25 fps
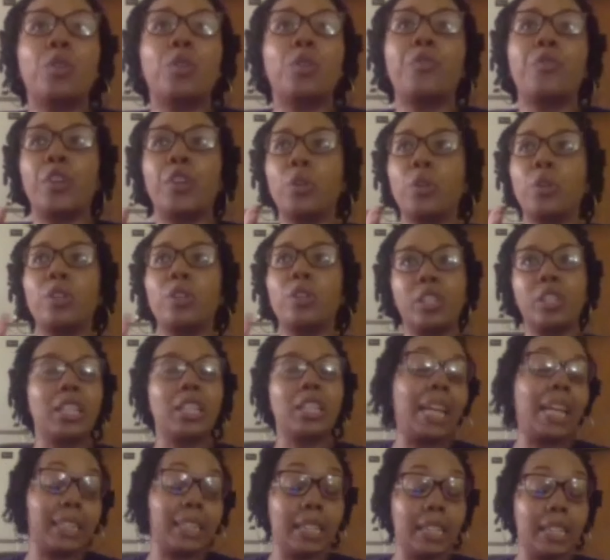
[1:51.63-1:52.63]
for you to
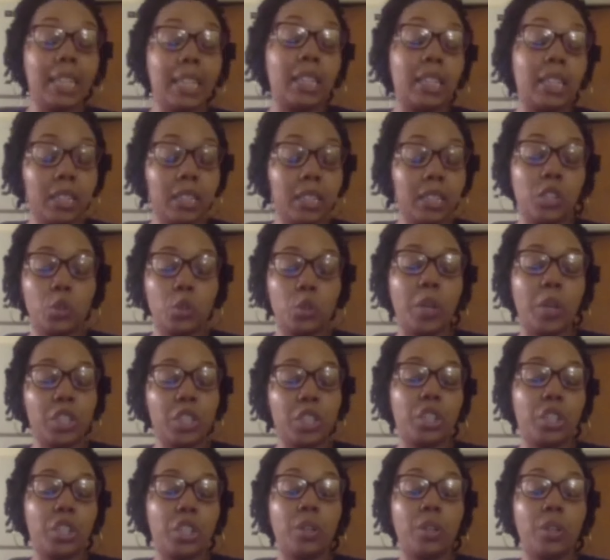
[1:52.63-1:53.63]
like to let the
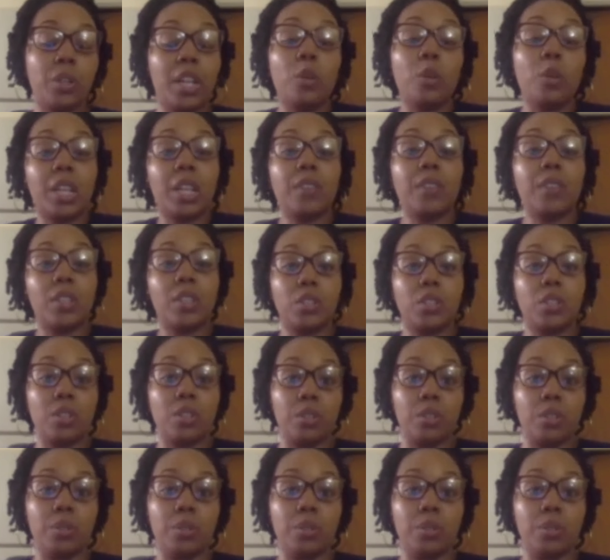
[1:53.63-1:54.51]
situation go. They don't give it to you,